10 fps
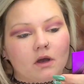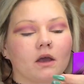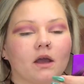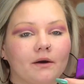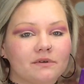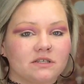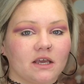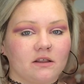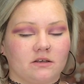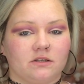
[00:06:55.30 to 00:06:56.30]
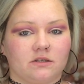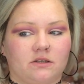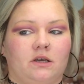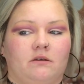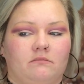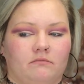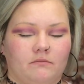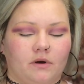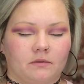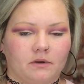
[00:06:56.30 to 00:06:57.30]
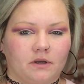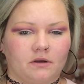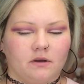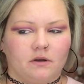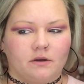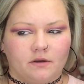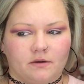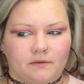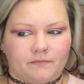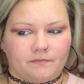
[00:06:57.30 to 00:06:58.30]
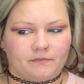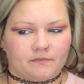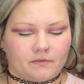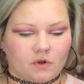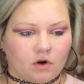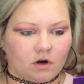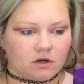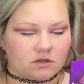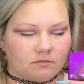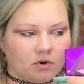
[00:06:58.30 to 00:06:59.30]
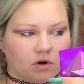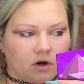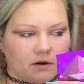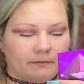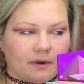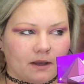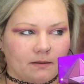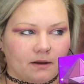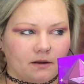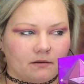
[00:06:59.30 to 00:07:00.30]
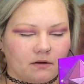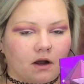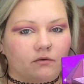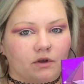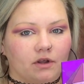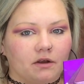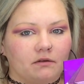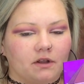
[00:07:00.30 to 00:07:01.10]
Okay, I would say this is like probably the hardest part, maybe. Not really.